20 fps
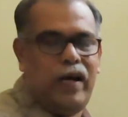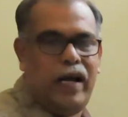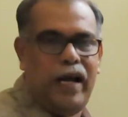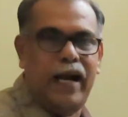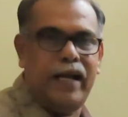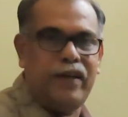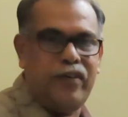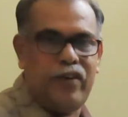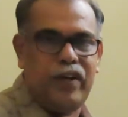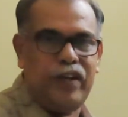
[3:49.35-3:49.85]

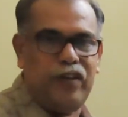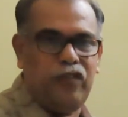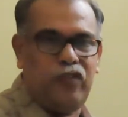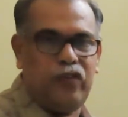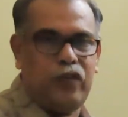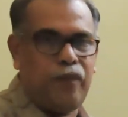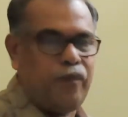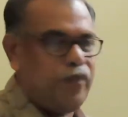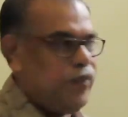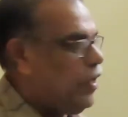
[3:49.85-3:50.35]

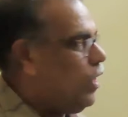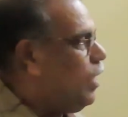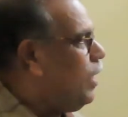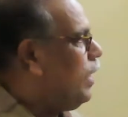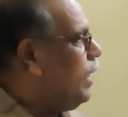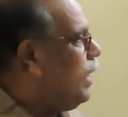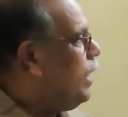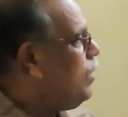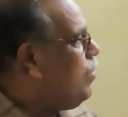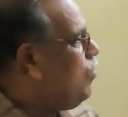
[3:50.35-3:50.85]
entries
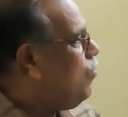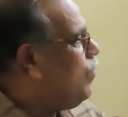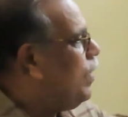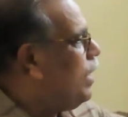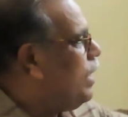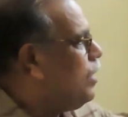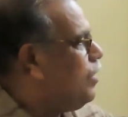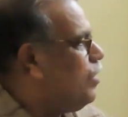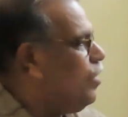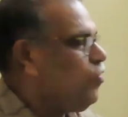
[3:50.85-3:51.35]
in
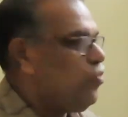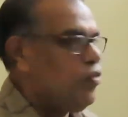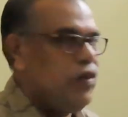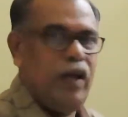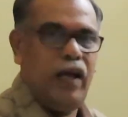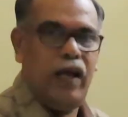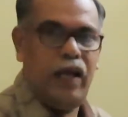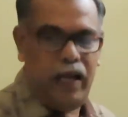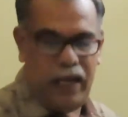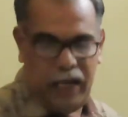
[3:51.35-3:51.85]
various
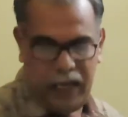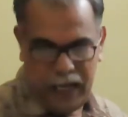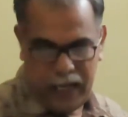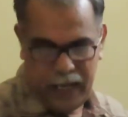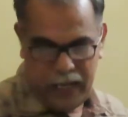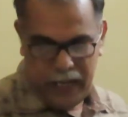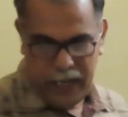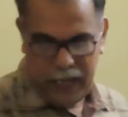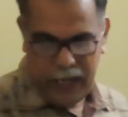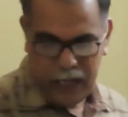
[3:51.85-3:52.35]

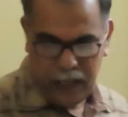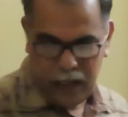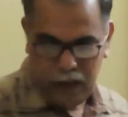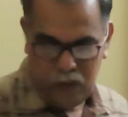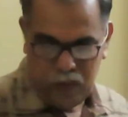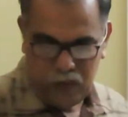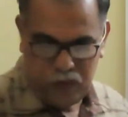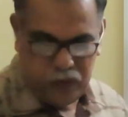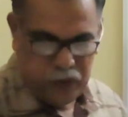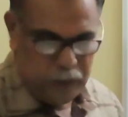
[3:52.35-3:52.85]

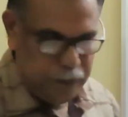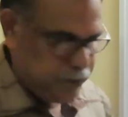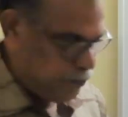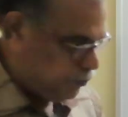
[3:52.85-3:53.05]
accounts.